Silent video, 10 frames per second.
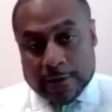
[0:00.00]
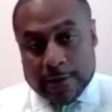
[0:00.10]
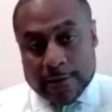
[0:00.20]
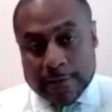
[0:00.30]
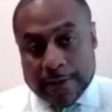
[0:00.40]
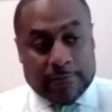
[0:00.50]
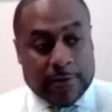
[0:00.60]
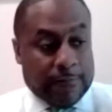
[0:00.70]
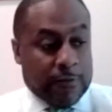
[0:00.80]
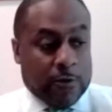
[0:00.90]
And
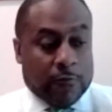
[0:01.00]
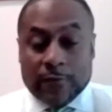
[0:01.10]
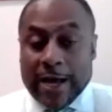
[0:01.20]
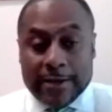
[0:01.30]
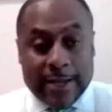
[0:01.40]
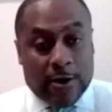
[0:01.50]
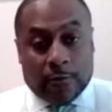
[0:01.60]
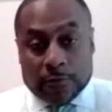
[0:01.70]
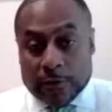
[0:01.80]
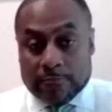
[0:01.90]
if not
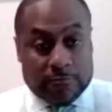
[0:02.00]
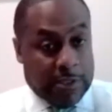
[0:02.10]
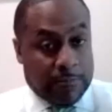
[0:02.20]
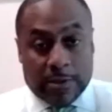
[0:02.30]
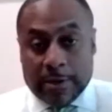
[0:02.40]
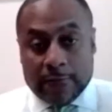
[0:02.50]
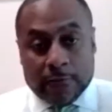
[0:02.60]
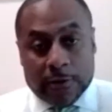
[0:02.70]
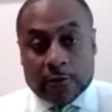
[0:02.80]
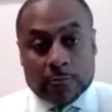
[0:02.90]
now, keep me in mind
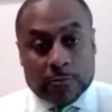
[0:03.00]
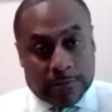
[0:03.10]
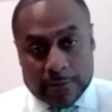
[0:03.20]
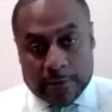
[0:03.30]
for the next one.